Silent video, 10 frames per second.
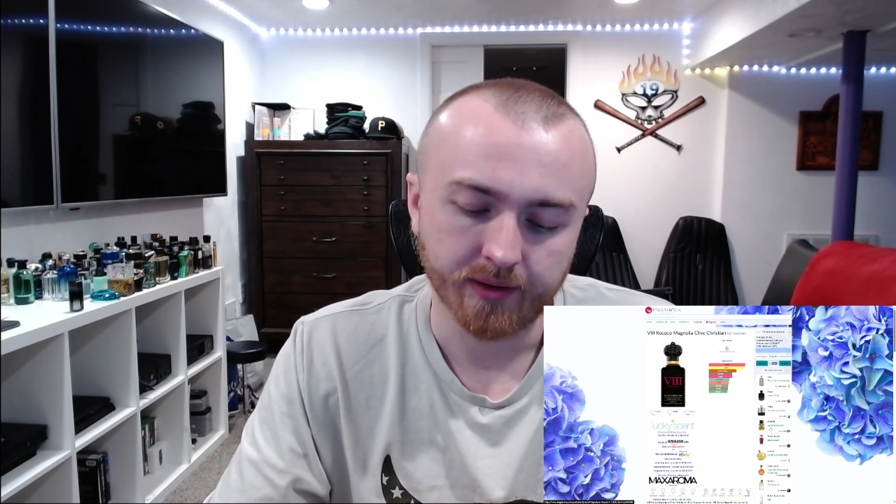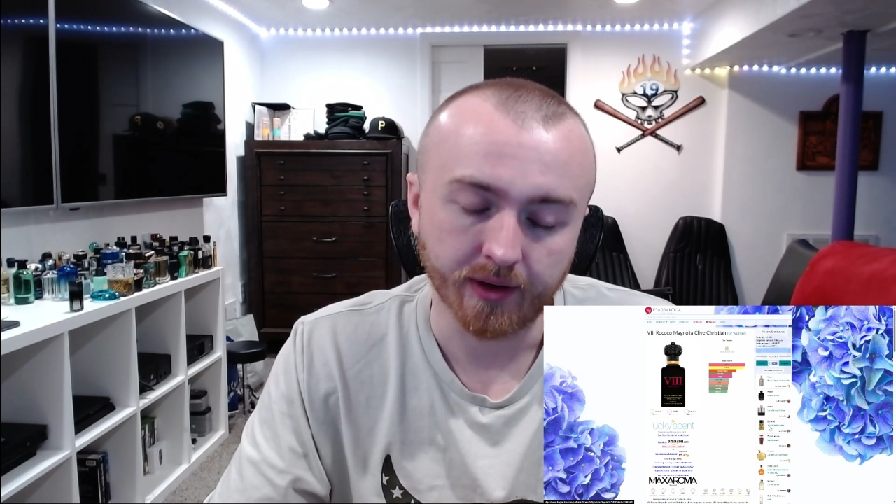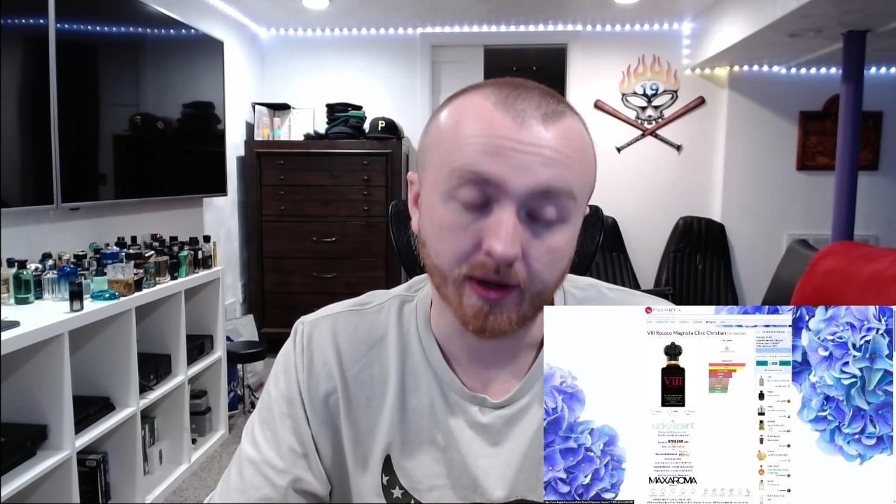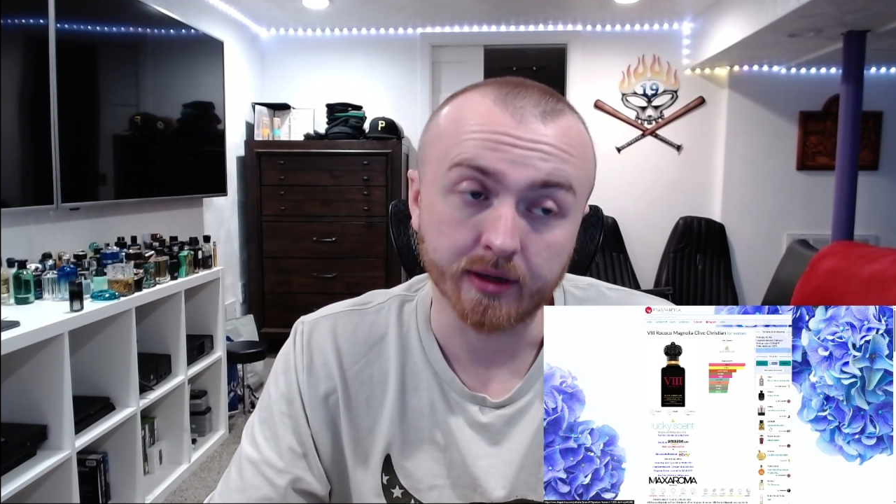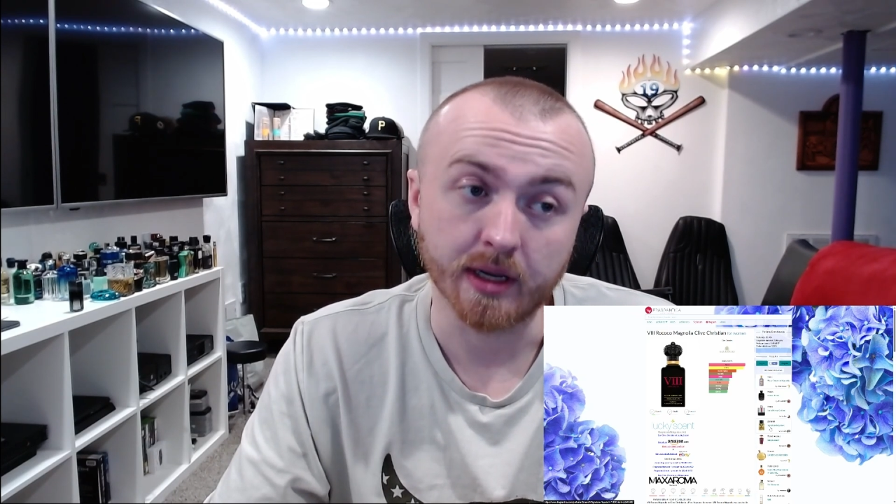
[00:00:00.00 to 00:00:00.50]

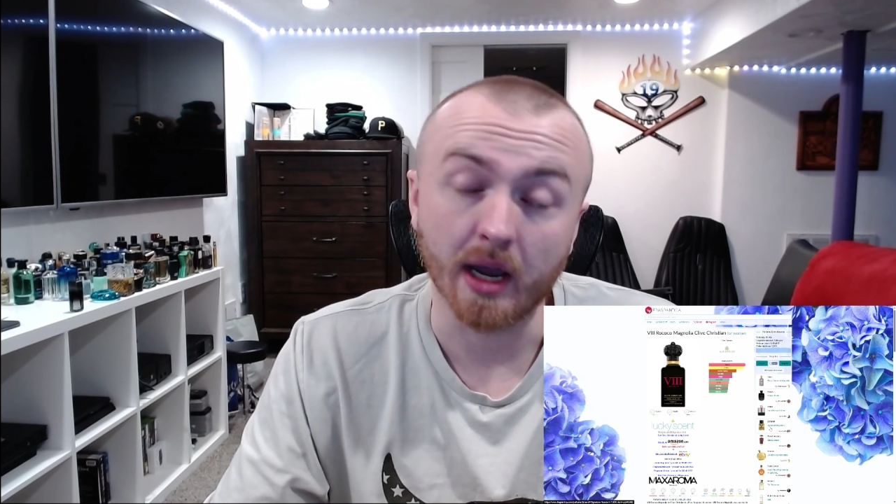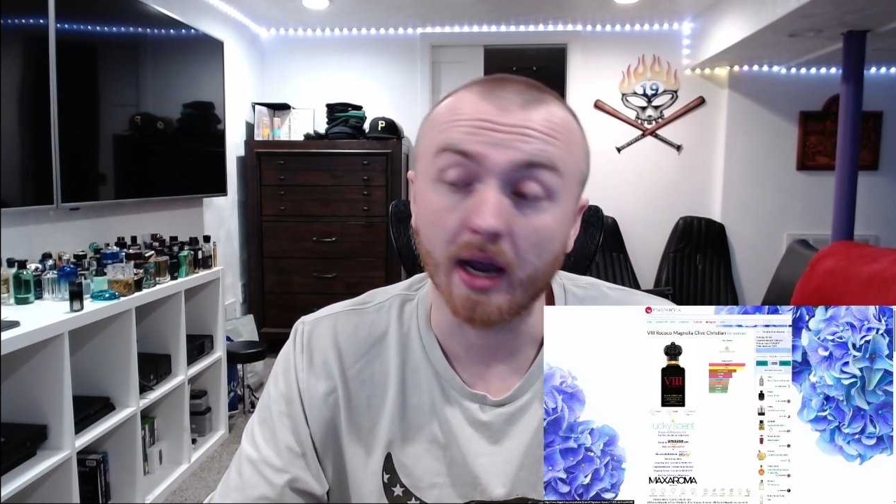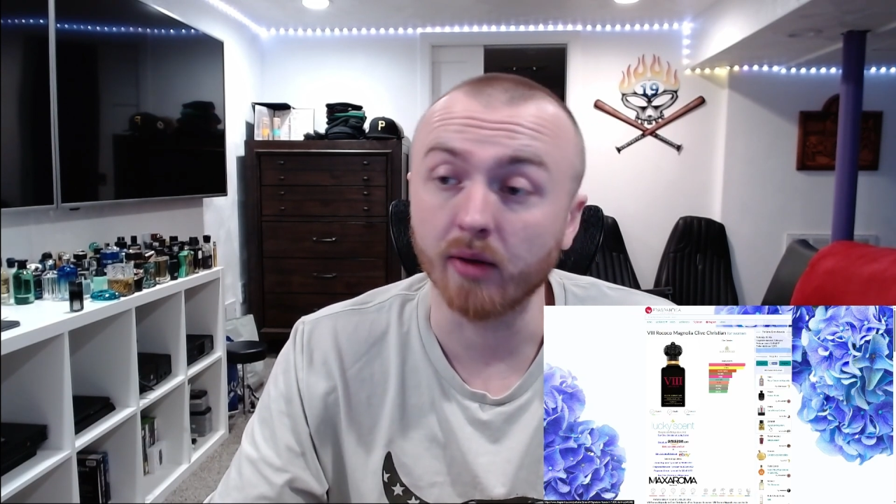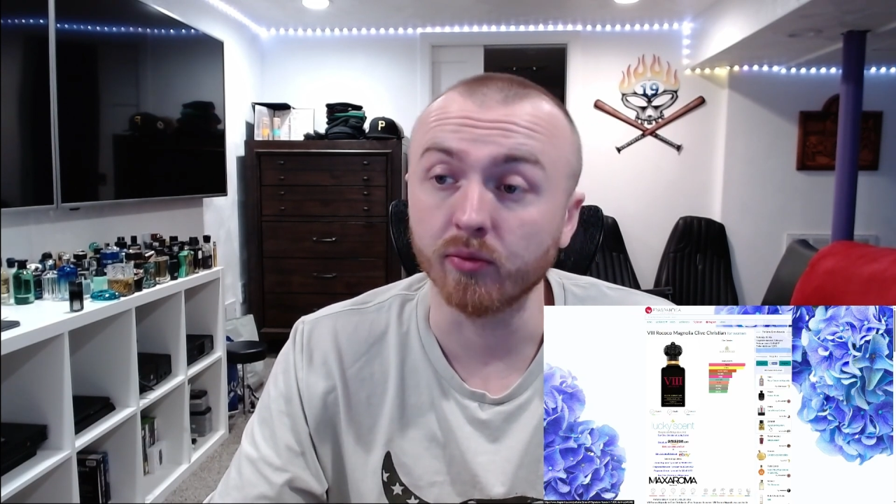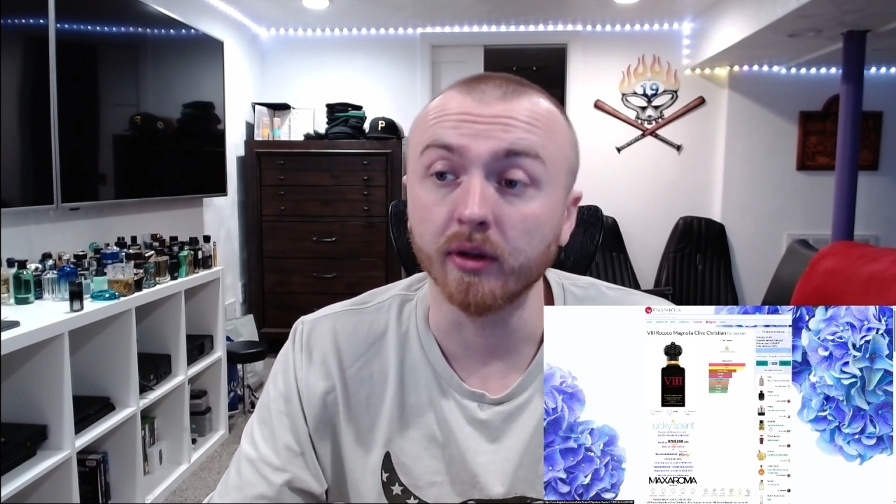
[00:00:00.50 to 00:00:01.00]
yeah, I
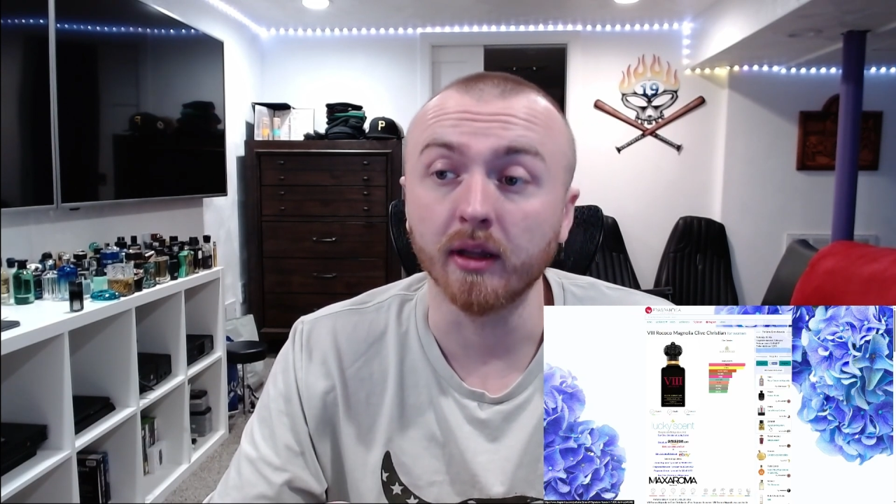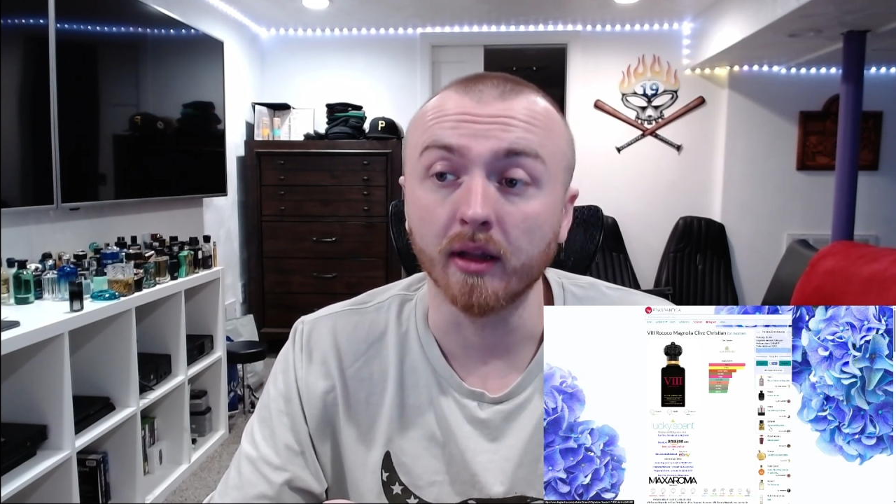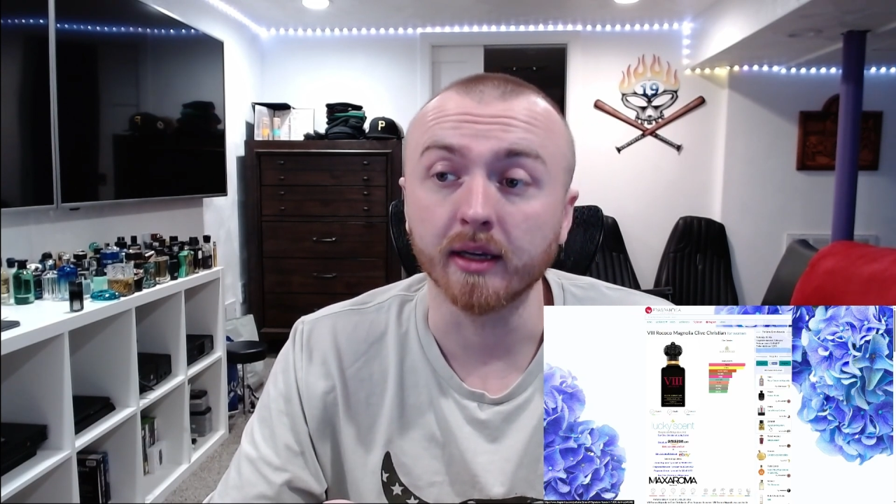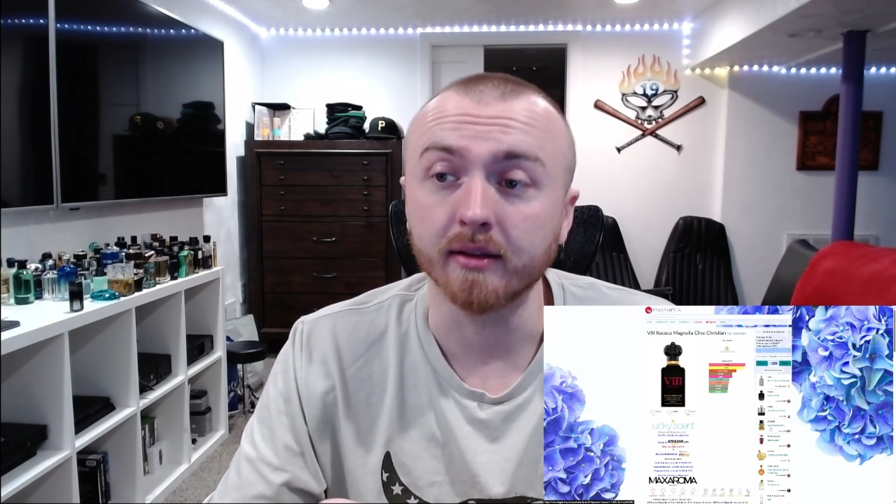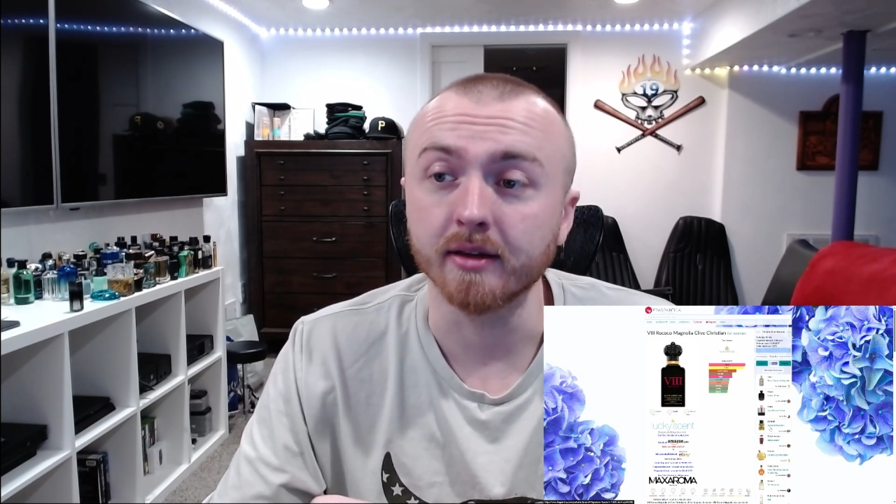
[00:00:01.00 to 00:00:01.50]
really
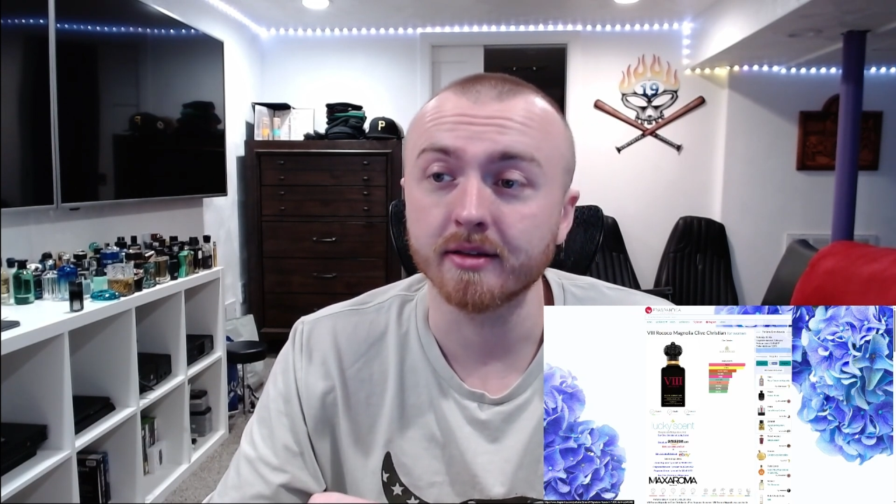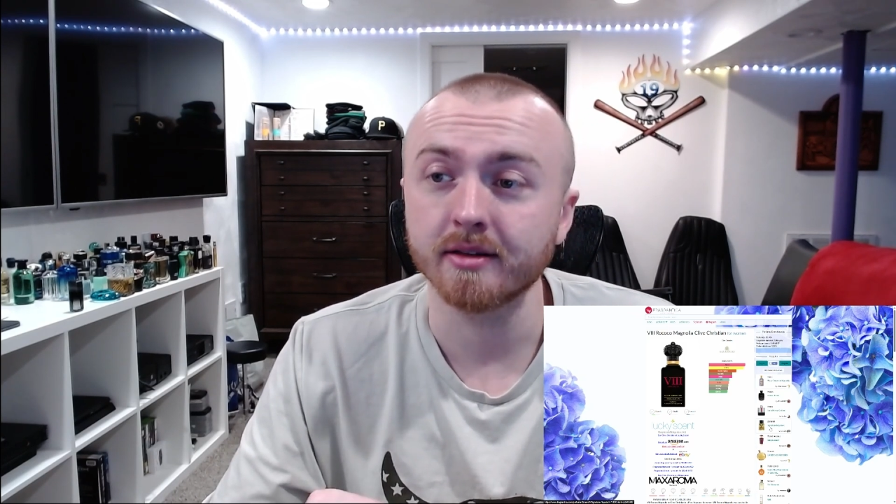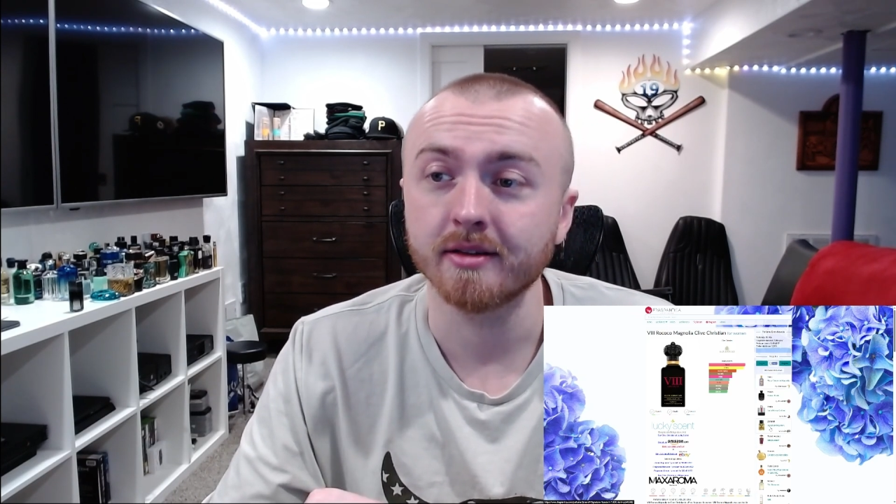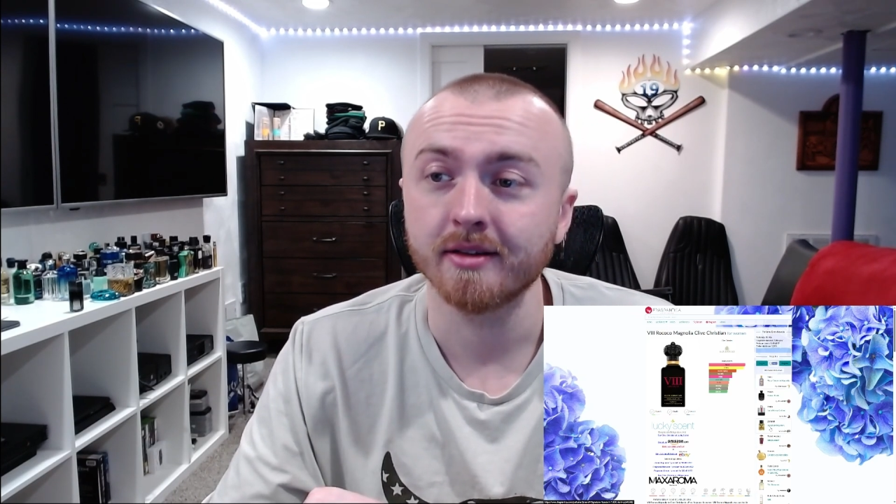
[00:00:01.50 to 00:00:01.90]
like this.